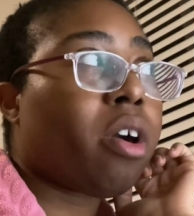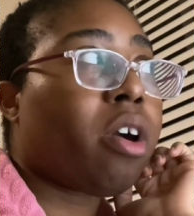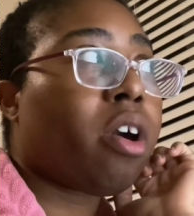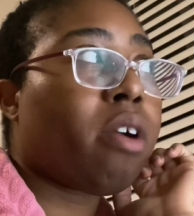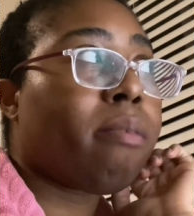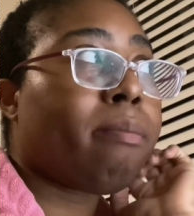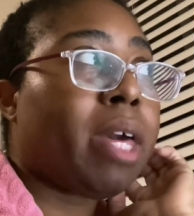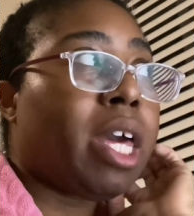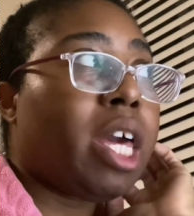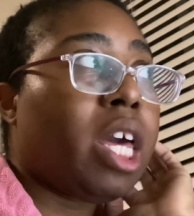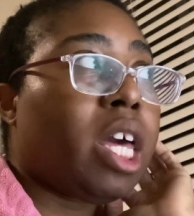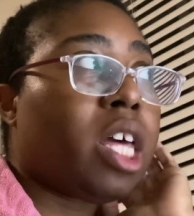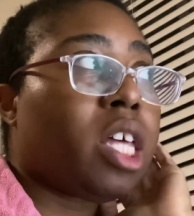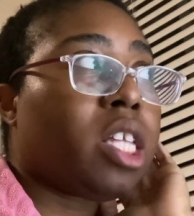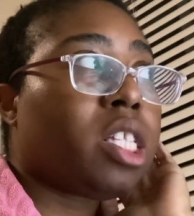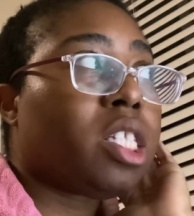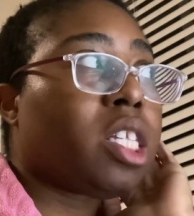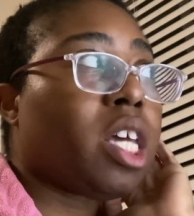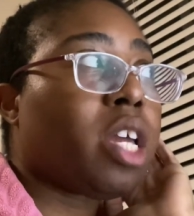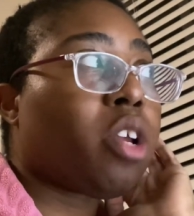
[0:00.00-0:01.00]

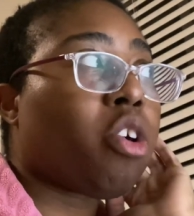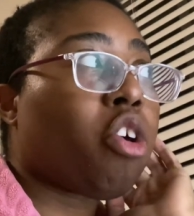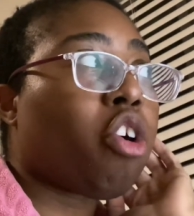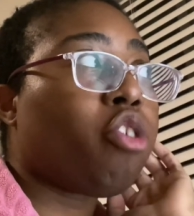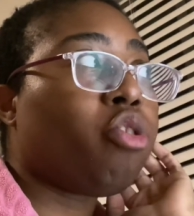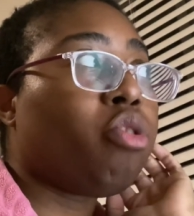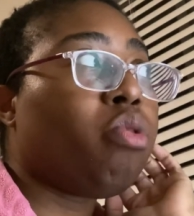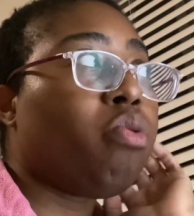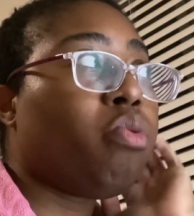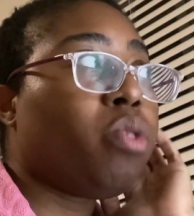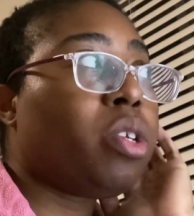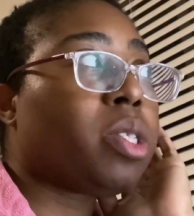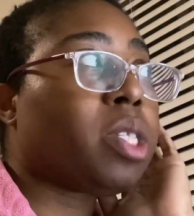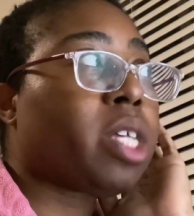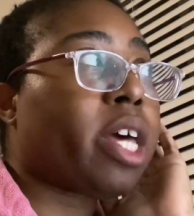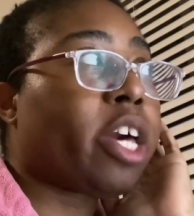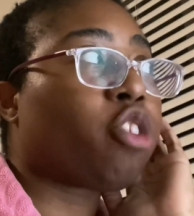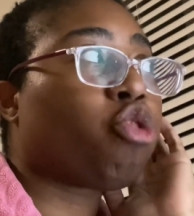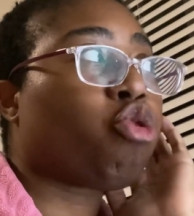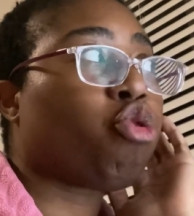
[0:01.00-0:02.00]
mans, and her dude is
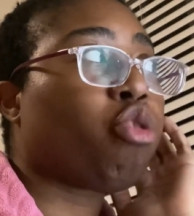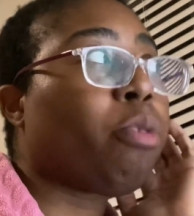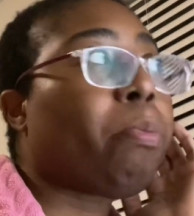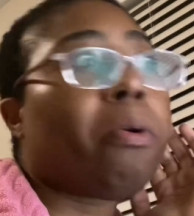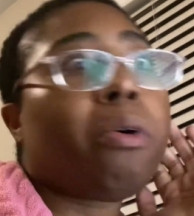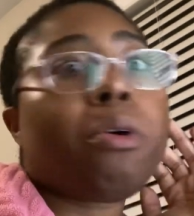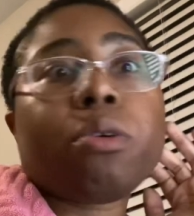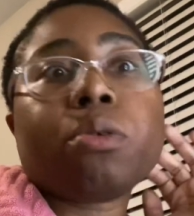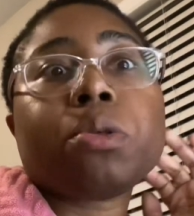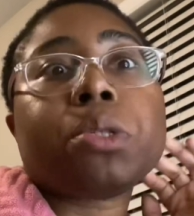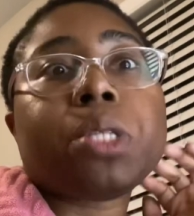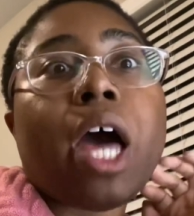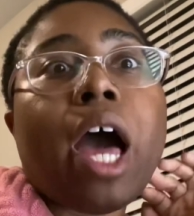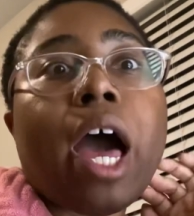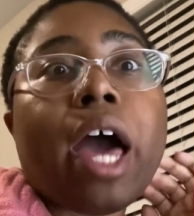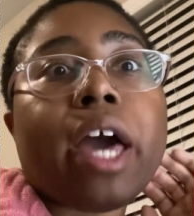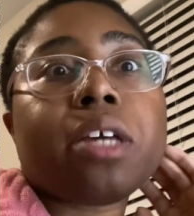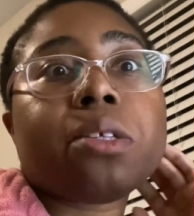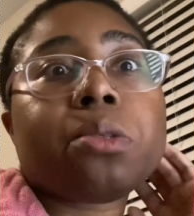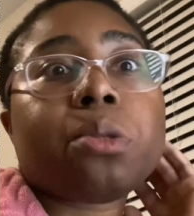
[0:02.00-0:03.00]
like triple her
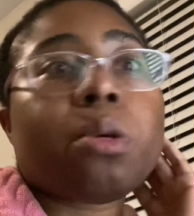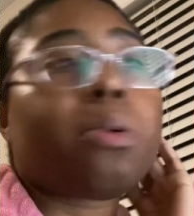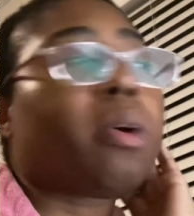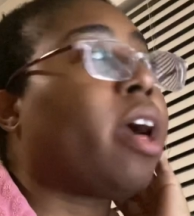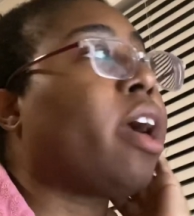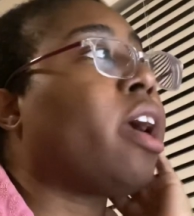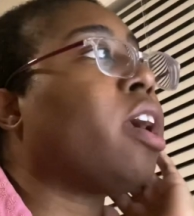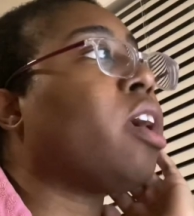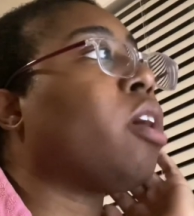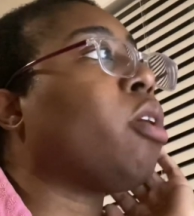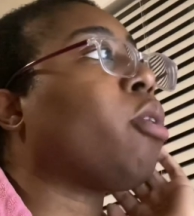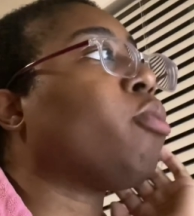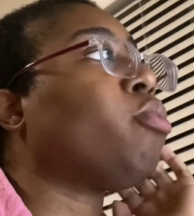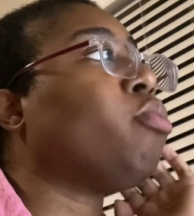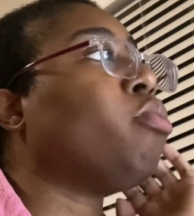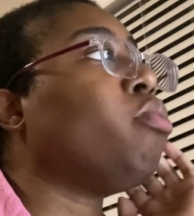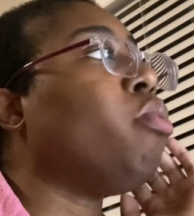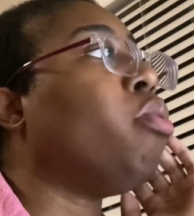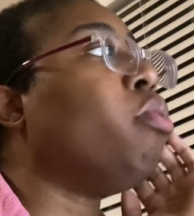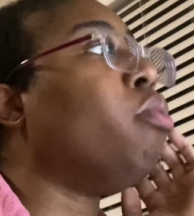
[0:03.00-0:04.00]
size, okay? Her
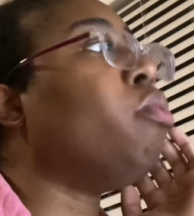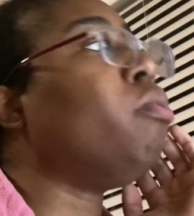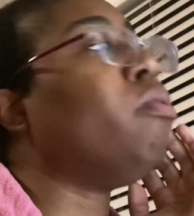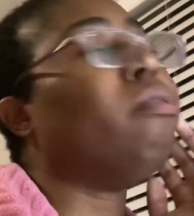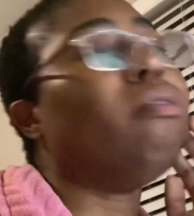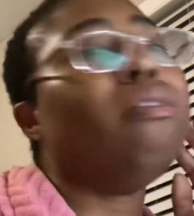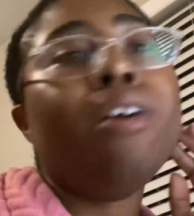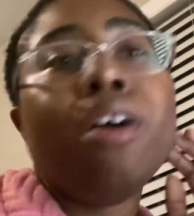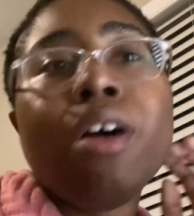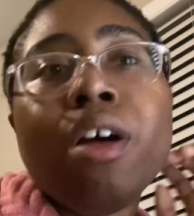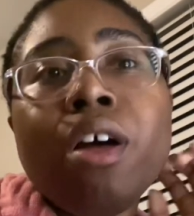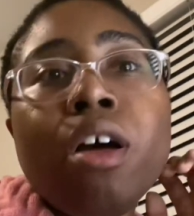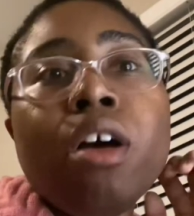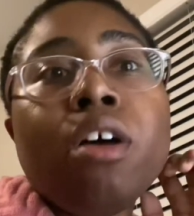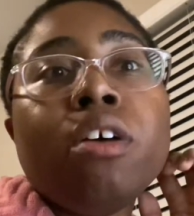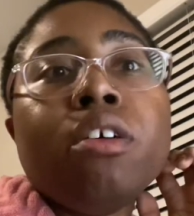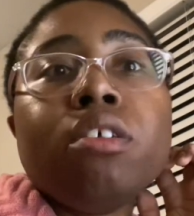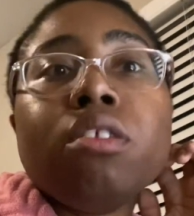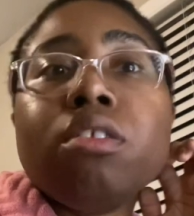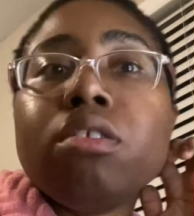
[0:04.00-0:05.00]
dude
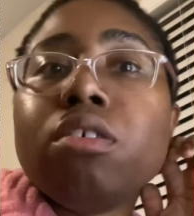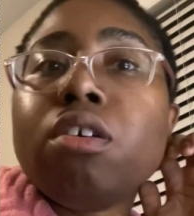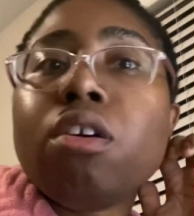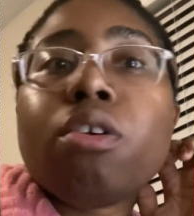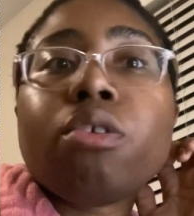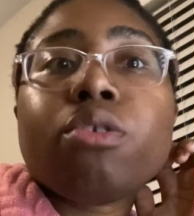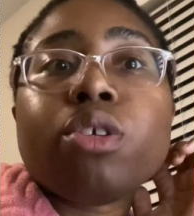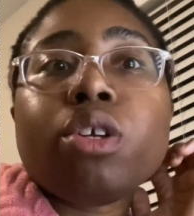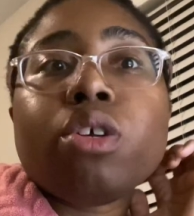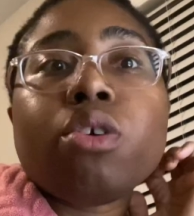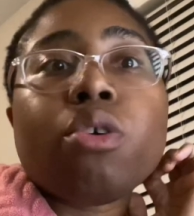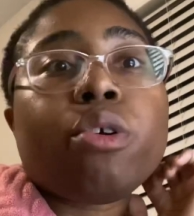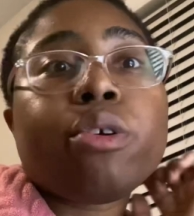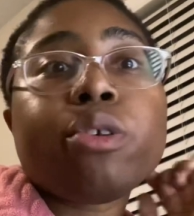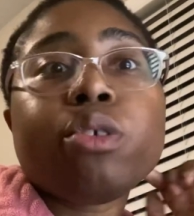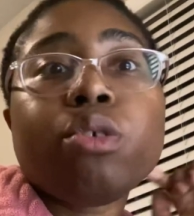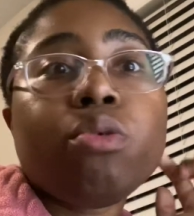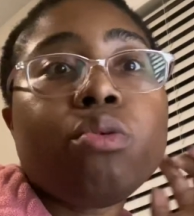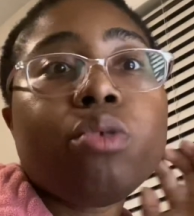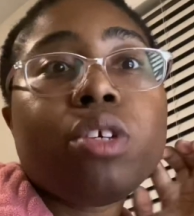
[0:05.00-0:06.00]
her
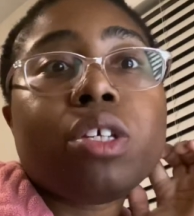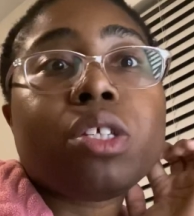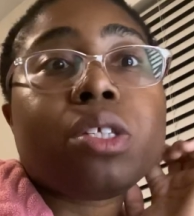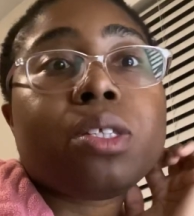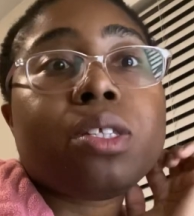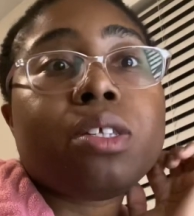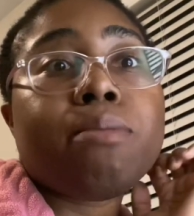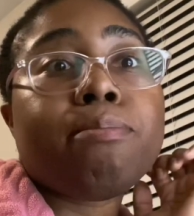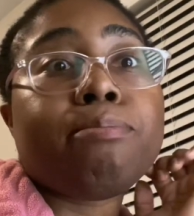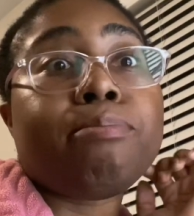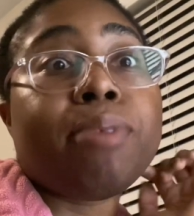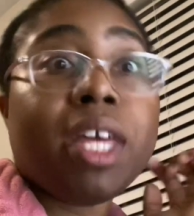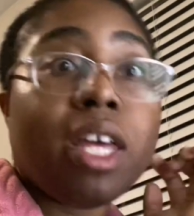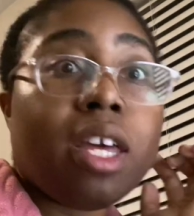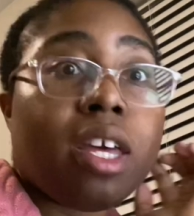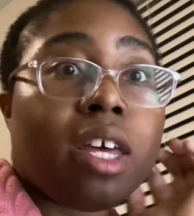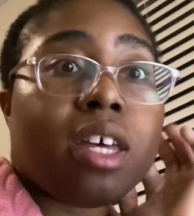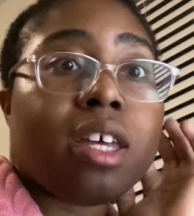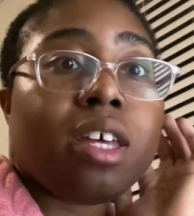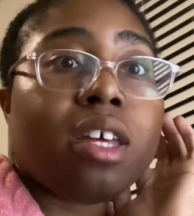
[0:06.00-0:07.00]
dude is
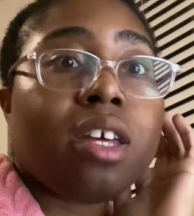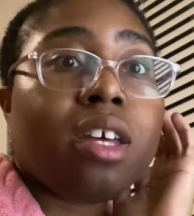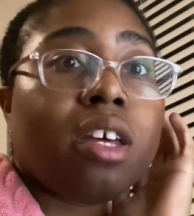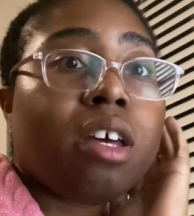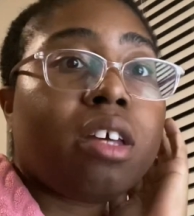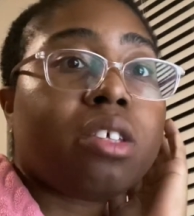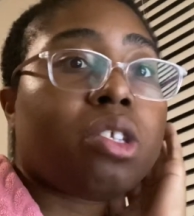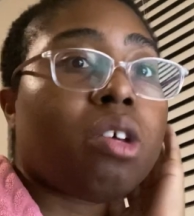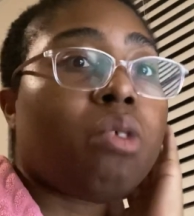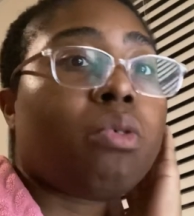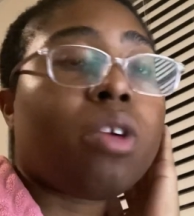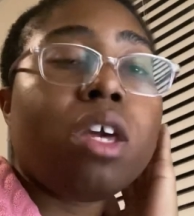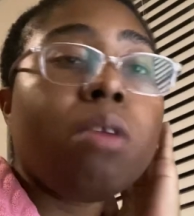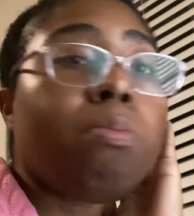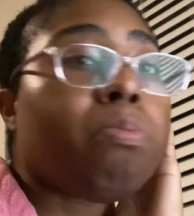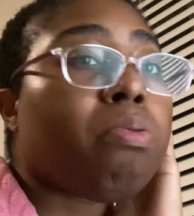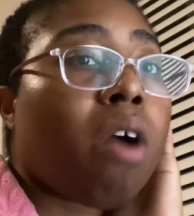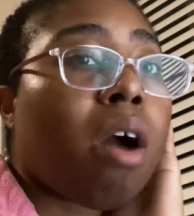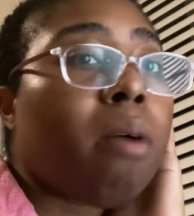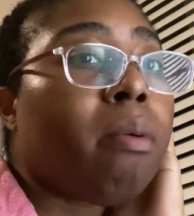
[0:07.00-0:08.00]
big, so he
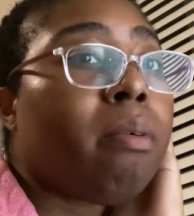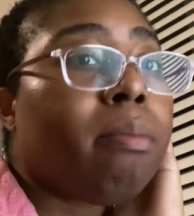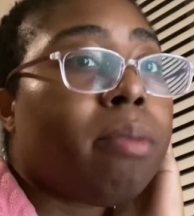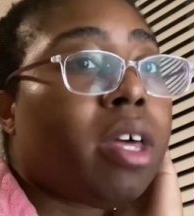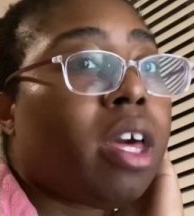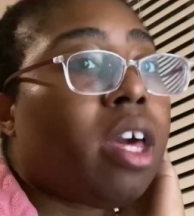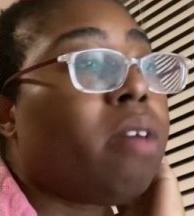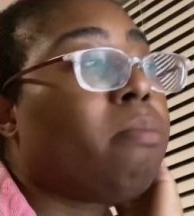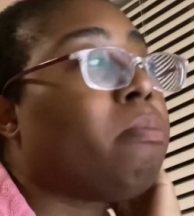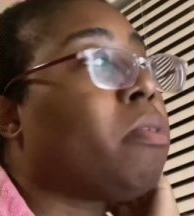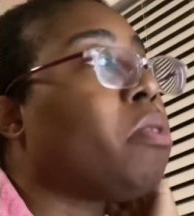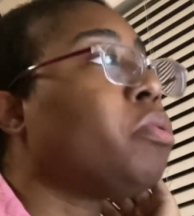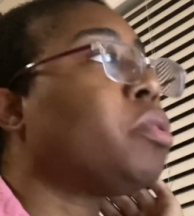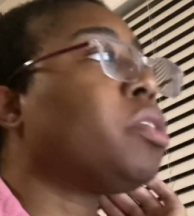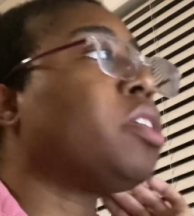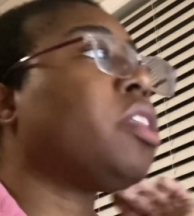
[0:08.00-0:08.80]
probably ate most of